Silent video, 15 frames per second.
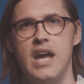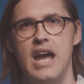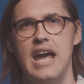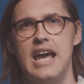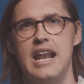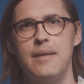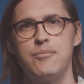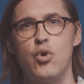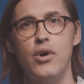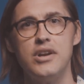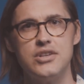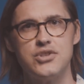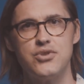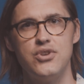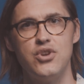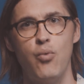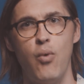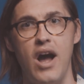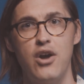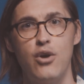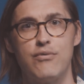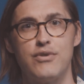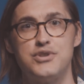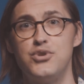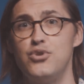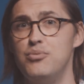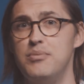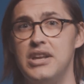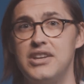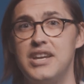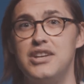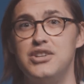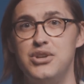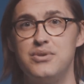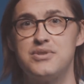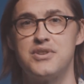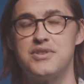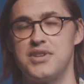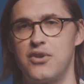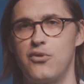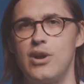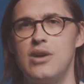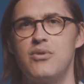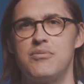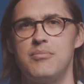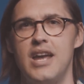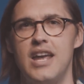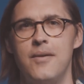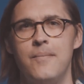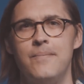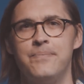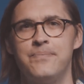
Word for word: and I'm going to show you why over 2 million users agree with me.